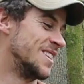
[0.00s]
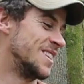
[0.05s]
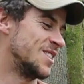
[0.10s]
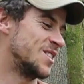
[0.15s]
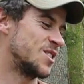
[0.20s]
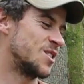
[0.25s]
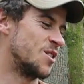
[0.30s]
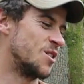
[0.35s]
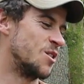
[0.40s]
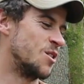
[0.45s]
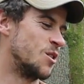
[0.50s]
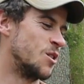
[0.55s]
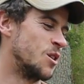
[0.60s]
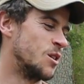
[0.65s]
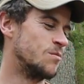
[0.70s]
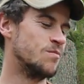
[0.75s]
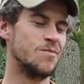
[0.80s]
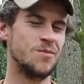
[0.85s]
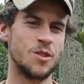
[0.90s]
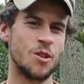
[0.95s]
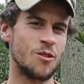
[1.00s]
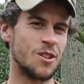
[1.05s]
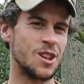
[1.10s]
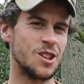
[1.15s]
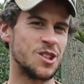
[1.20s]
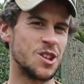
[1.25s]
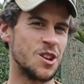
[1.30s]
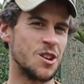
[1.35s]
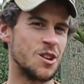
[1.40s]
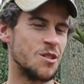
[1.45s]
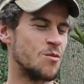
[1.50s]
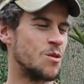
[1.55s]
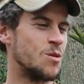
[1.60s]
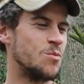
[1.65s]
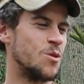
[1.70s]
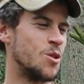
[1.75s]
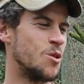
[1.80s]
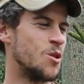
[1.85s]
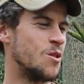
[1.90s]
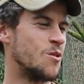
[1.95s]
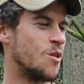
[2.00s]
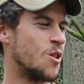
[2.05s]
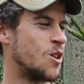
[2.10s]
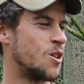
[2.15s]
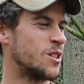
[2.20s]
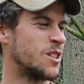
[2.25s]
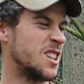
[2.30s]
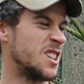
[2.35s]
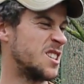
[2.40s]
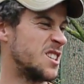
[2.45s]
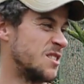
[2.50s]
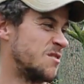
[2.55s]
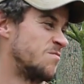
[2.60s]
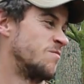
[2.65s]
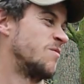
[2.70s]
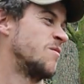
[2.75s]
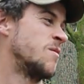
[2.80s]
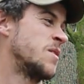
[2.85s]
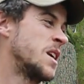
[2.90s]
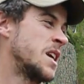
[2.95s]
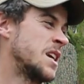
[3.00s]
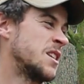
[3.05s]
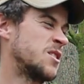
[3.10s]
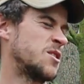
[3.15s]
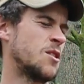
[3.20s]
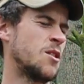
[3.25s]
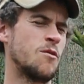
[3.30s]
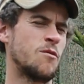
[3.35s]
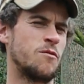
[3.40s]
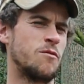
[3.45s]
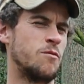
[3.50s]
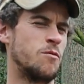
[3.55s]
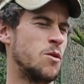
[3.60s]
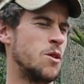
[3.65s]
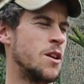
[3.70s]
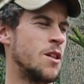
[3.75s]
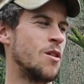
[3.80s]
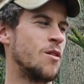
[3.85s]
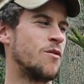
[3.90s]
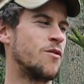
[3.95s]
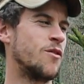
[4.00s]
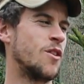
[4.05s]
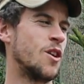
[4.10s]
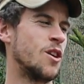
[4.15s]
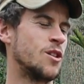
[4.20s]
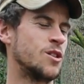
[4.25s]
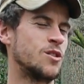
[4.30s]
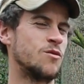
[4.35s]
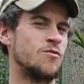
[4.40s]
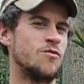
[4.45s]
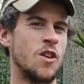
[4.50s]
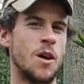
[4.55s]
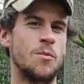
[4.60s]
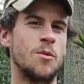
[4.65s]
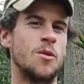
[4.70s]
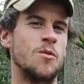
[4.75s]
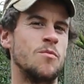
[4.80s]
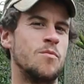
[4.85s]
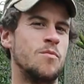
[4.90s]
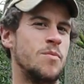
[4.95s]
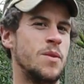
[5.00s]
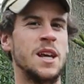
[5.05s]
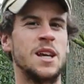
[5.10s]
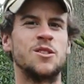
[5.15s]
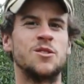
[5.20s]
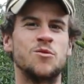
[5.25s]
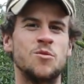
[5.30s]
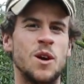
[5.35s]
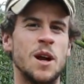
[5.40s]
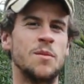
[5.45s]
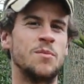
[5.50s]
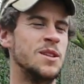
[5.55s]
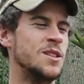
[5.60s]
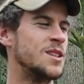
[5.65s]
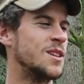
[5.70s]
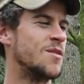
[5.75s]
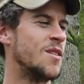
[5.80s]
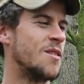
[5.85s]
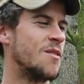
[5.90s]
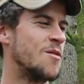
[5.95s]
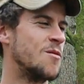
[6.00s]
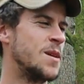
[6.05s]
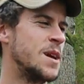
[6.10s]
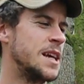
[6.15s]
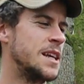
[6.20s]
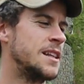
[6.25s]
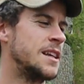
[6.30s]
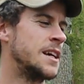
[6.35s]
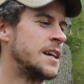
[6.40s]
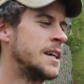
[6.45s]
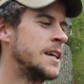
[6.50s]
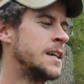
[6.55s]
So not really sure what I'm doing wrong. This is sort of one of the first rubber-based weapons I've ever made.